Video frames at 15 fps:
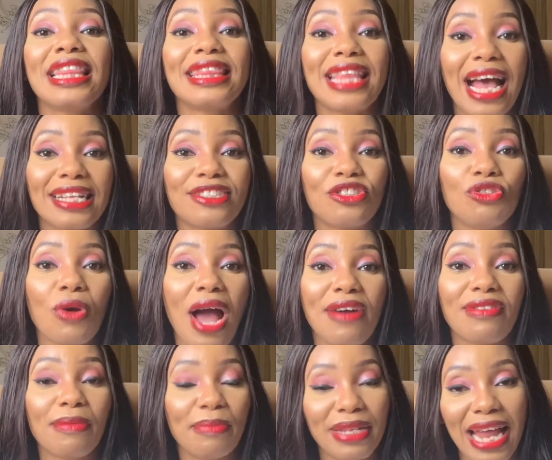that you
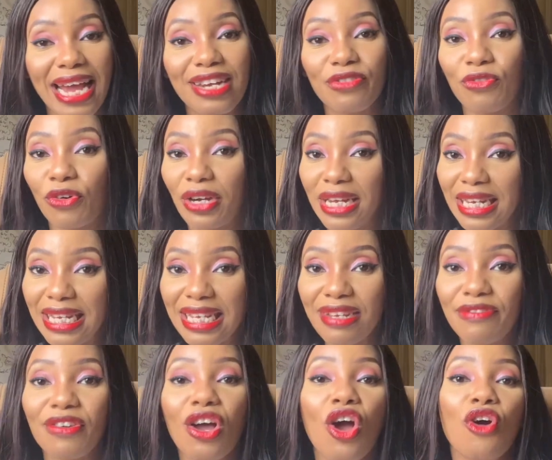have applied for a
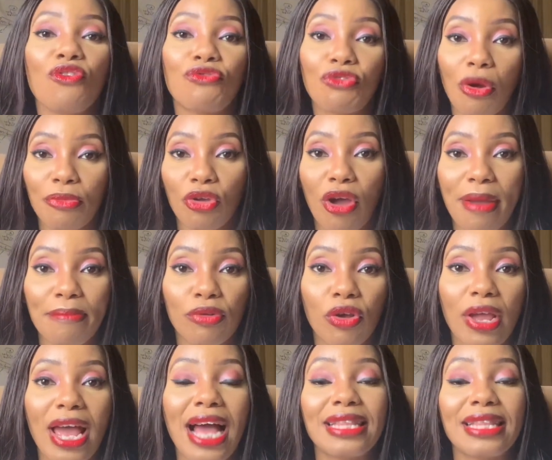leave from your employer